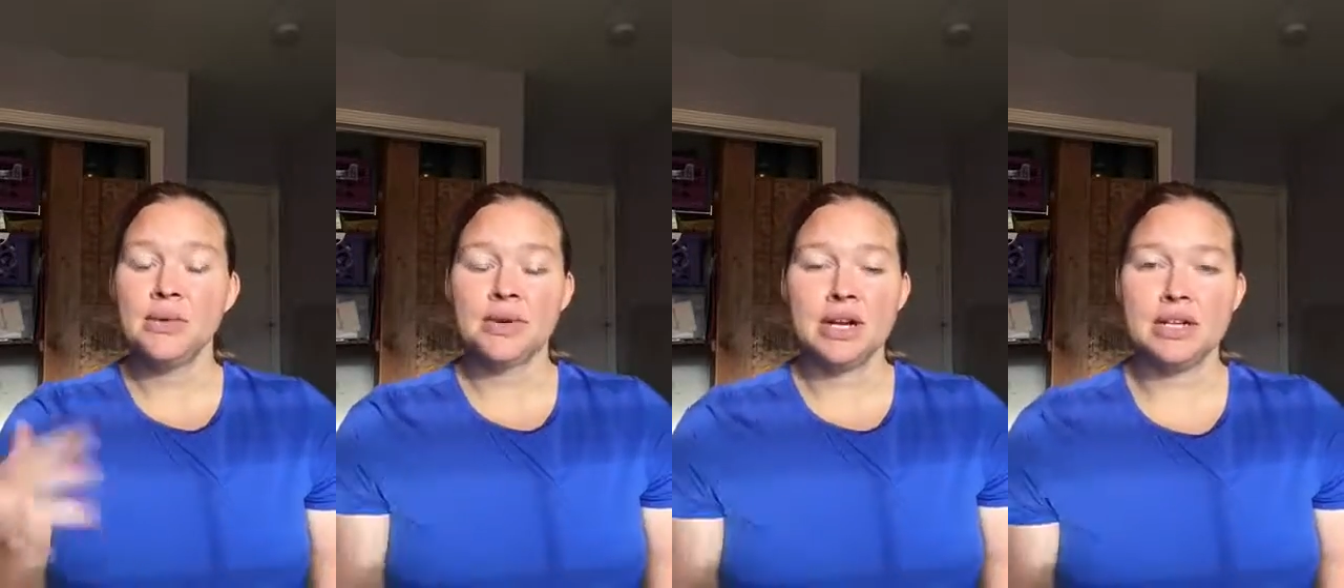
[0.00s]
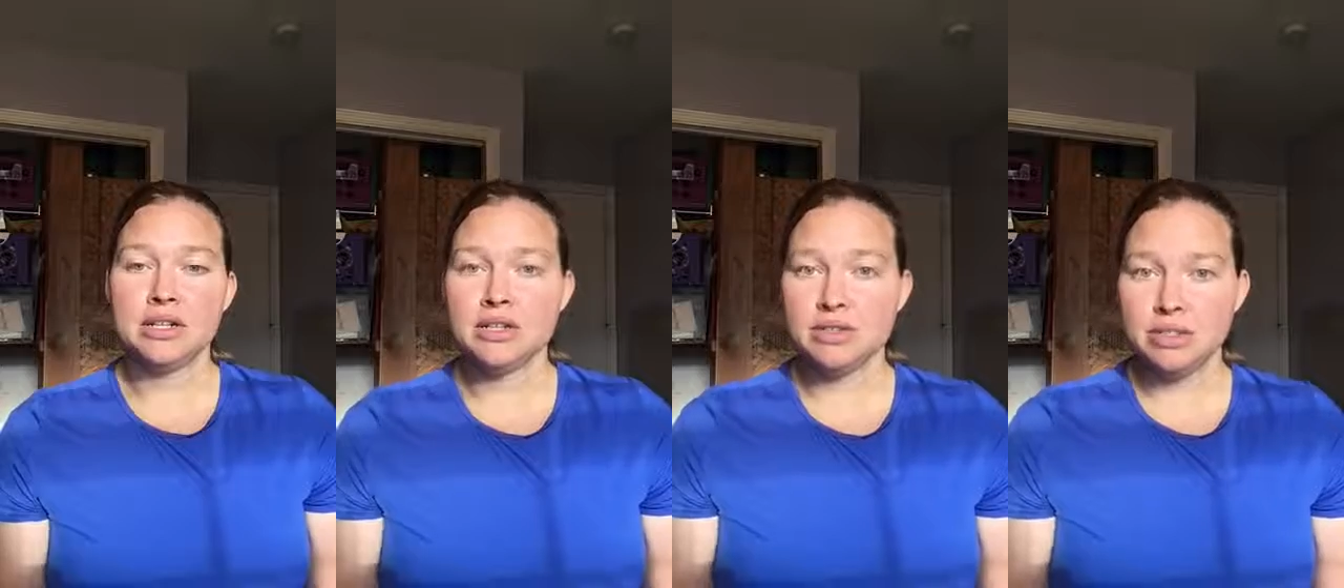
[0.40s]
we're not
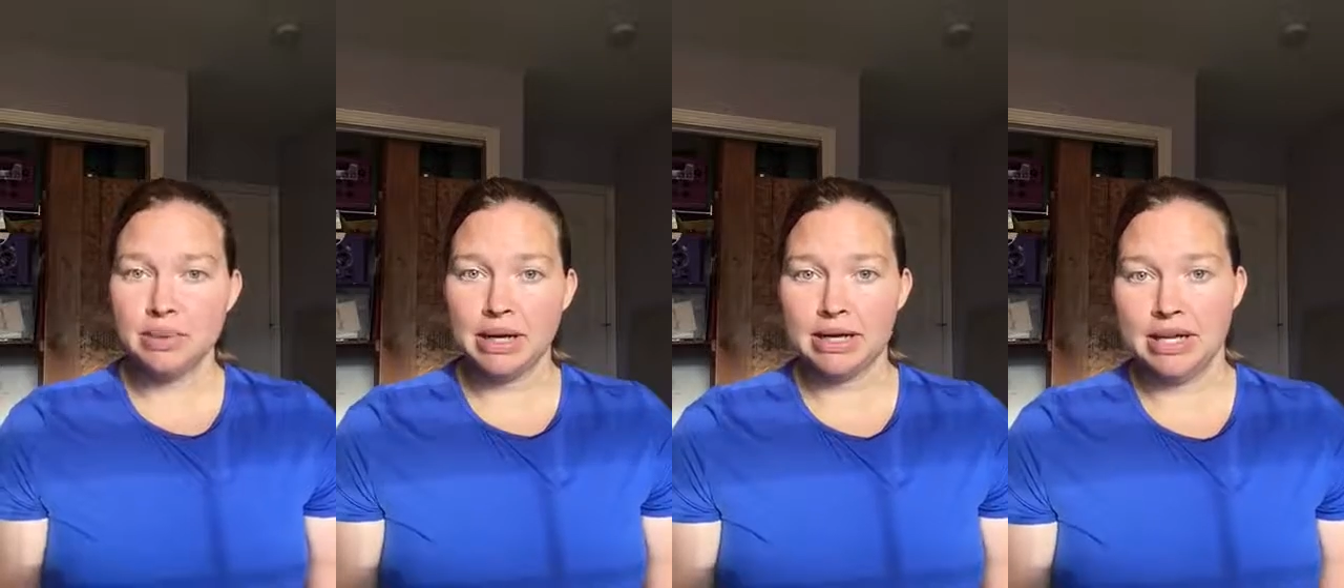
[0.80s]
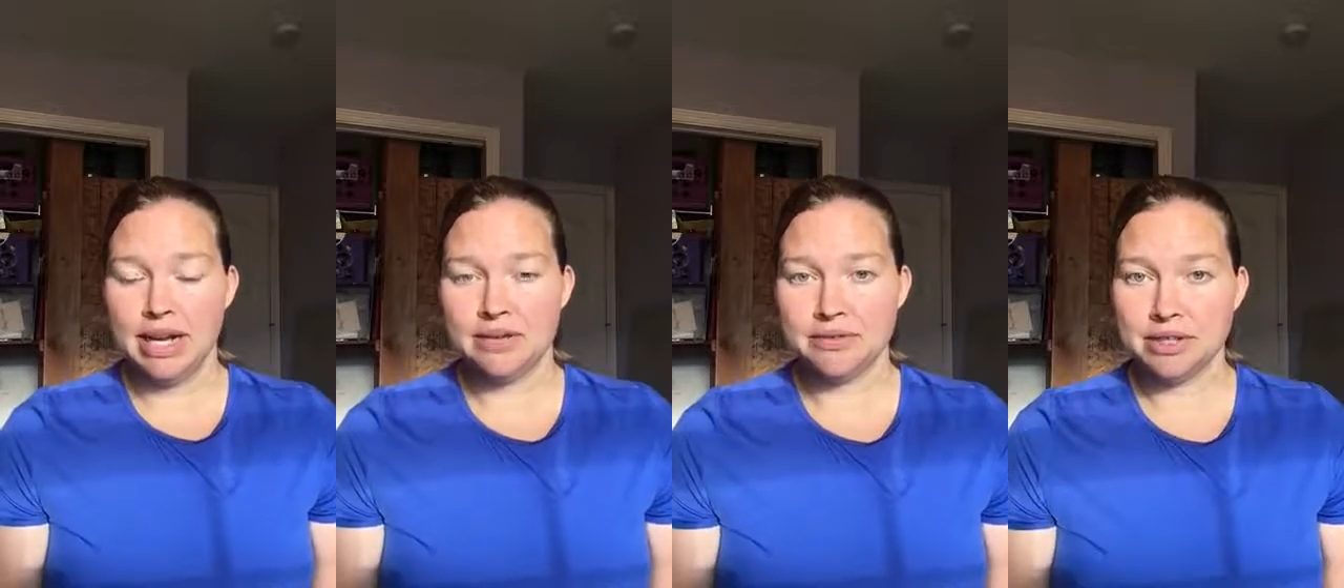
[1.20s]
going to close your party
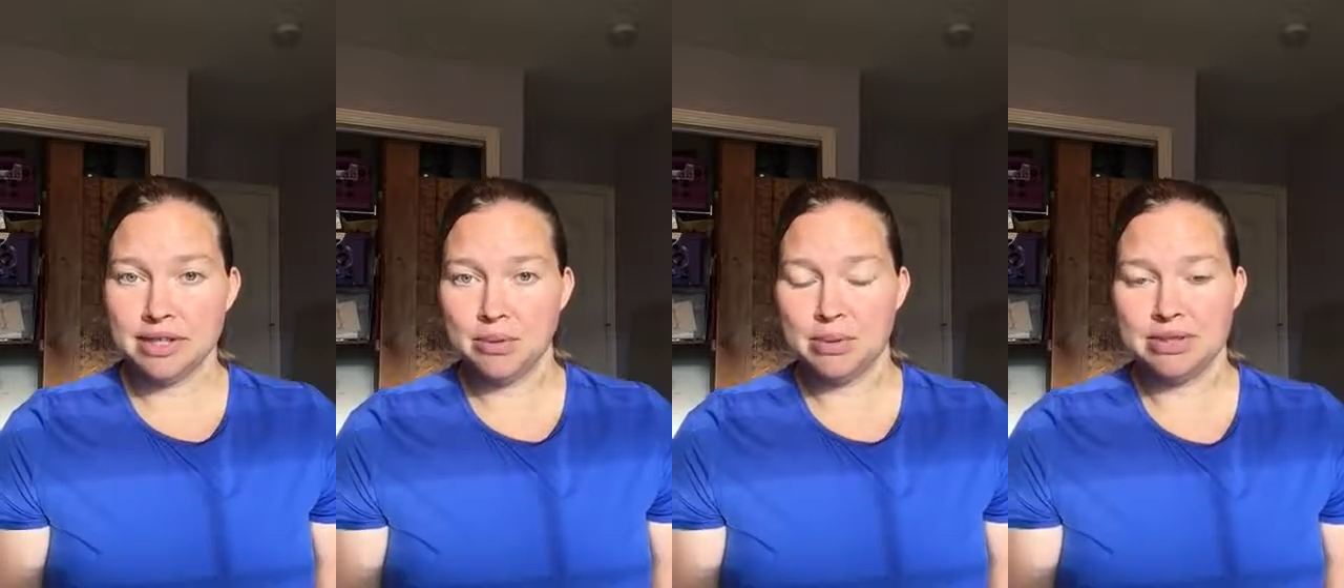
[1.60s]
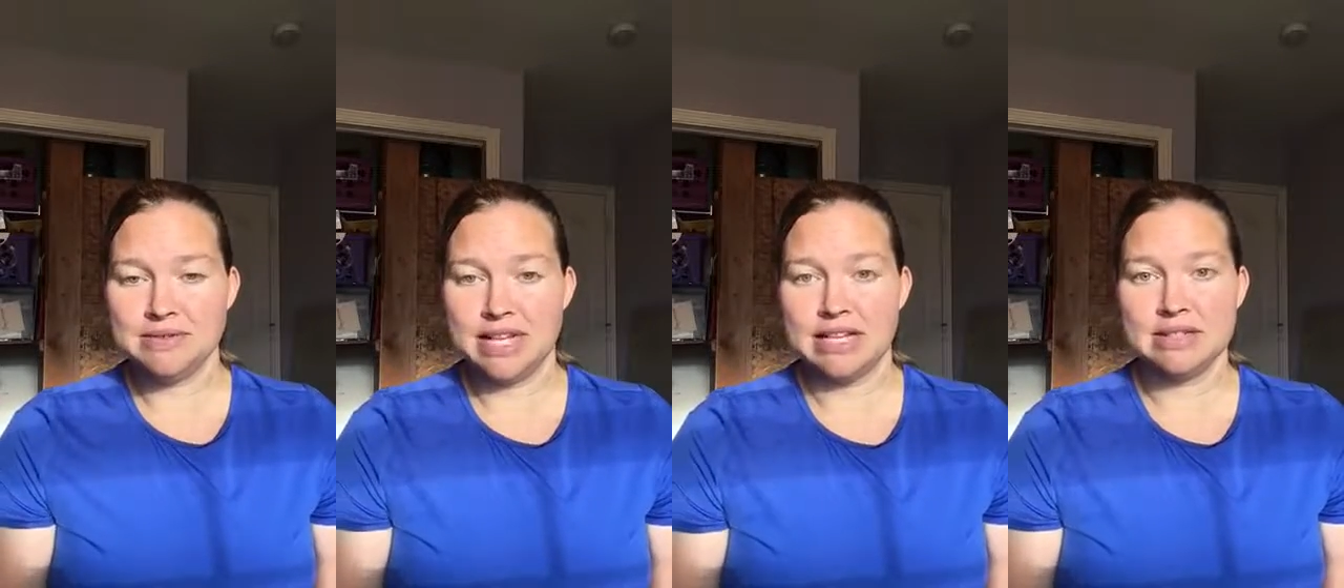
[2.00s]
out for a couple
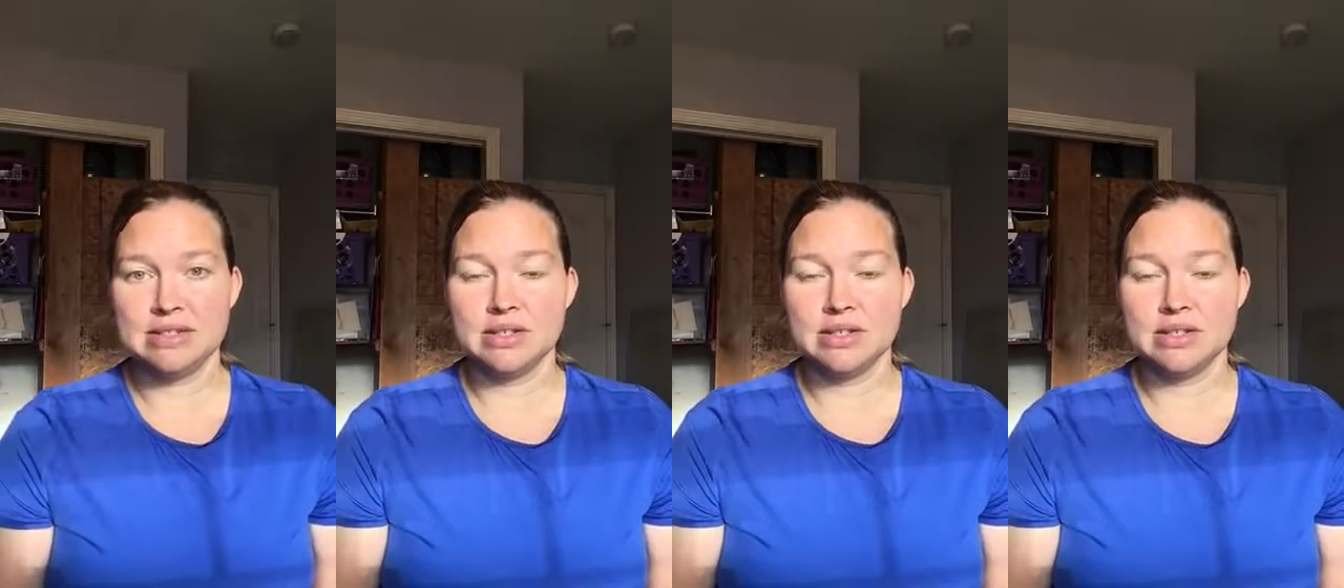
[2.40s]
of days.